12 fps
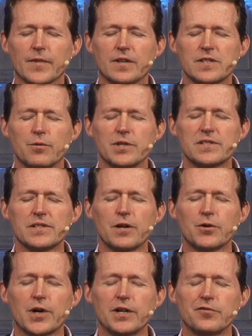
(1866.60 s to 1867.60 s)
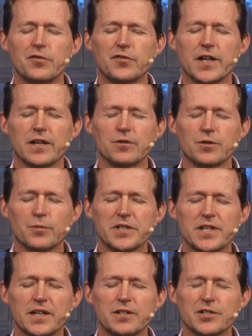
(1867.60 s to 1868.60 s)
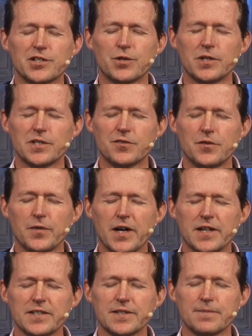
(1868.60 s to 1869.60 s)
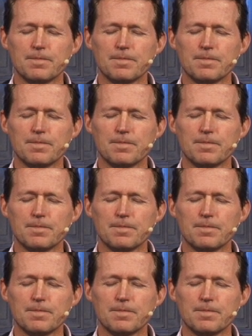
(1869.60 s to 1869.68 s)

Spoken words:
So we're so grateful for that, Lord, and we take assurance from that.